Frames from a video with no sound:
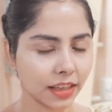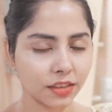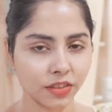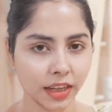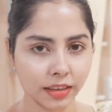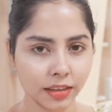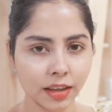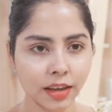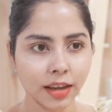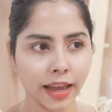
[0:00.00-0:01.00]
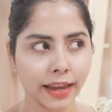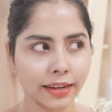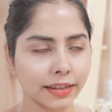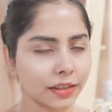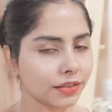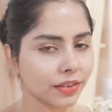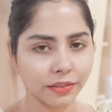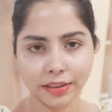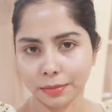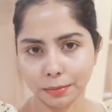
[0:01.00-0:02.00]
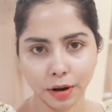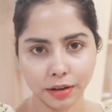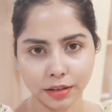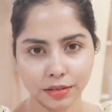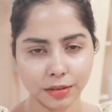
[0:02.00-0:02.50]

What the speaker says: sunscreen, and it is very, very important.